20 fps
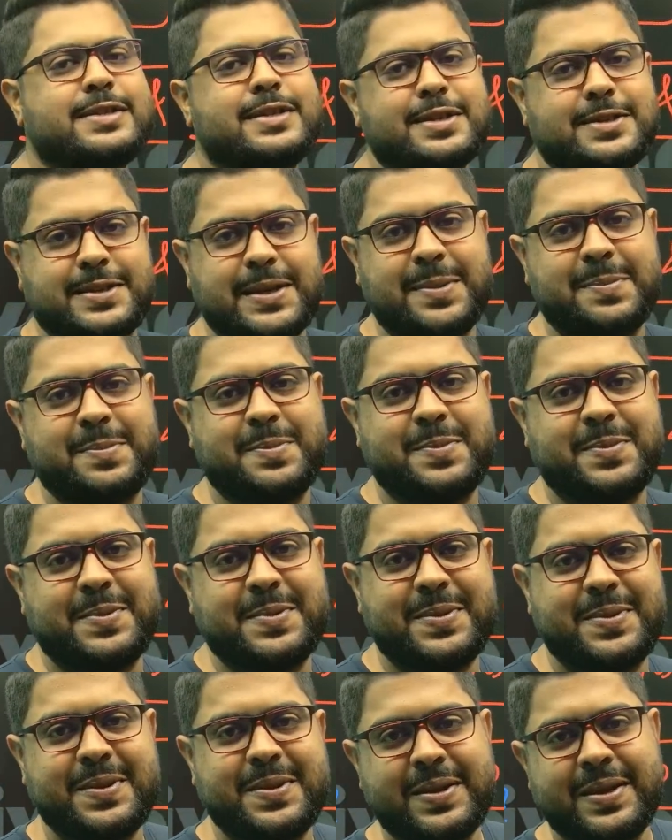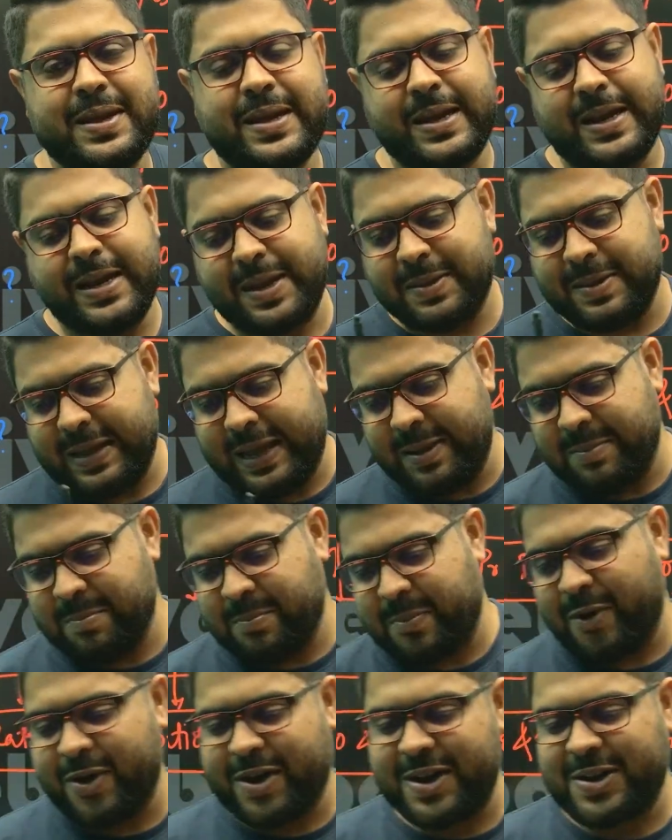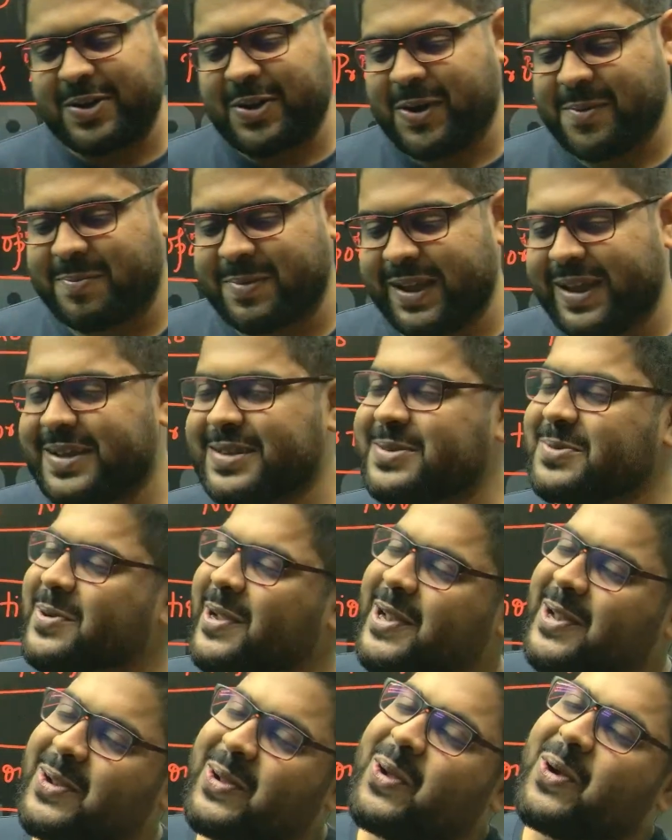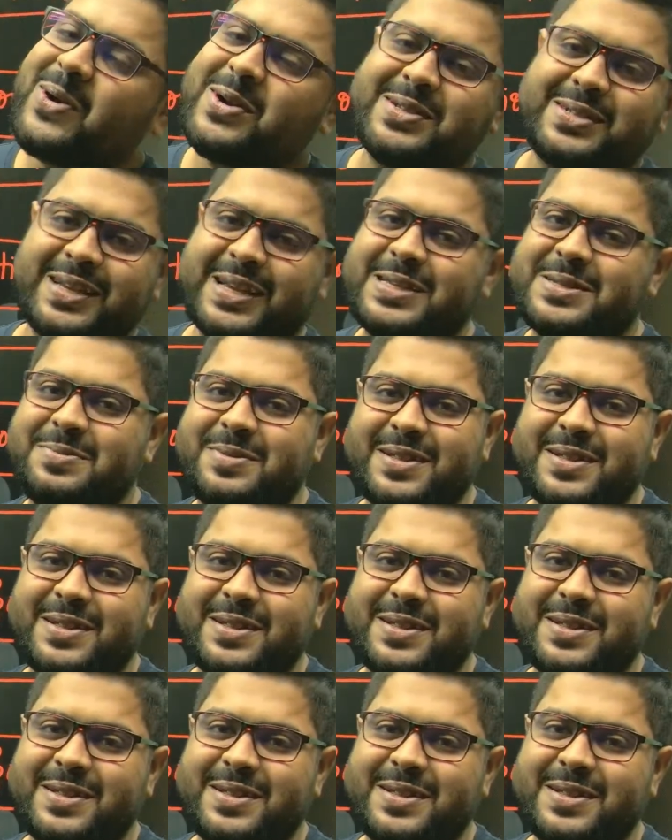the same. Important topics will not change,